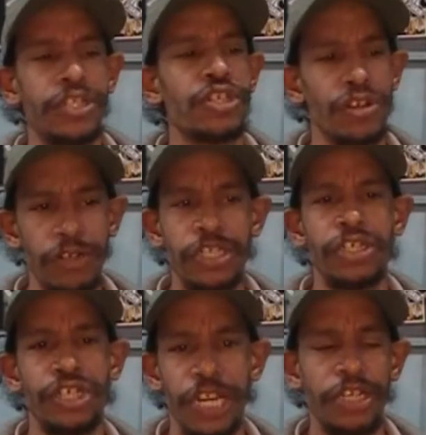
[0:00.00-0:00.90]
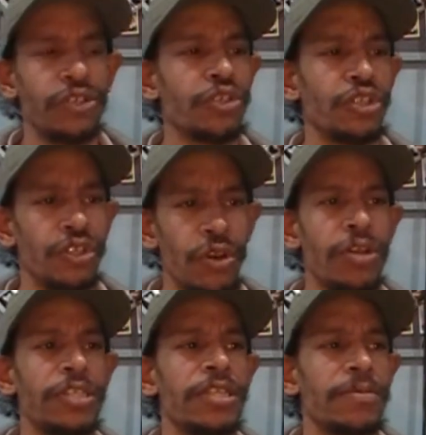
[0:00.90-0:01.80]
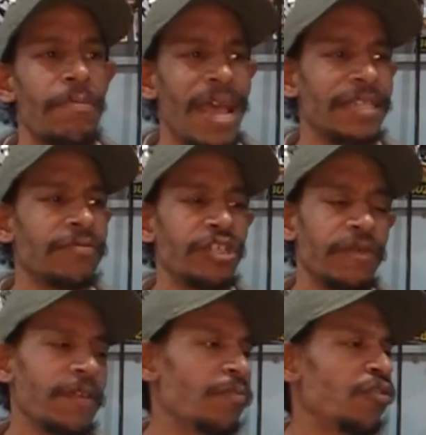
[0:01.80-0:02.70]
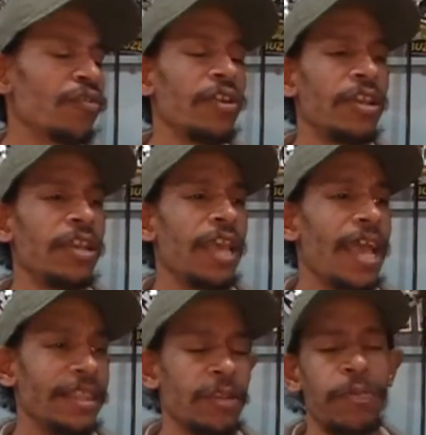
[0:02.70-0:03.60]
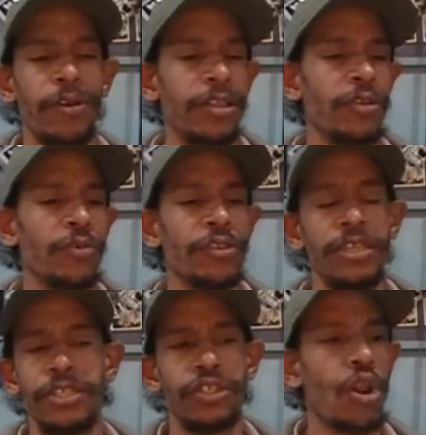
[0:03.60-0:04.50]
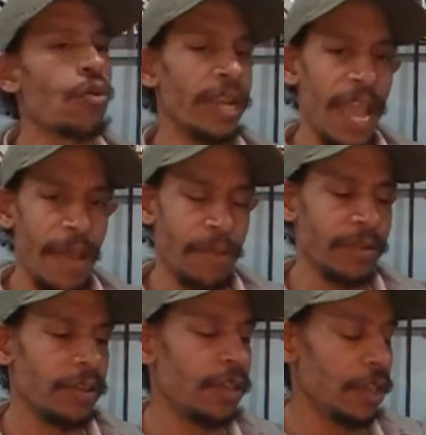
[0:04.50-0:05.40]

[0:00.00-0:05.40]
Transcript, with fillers: It starts to change. You'll just notice this massive shift. I'm sure at this point in the Northeast it's already happened.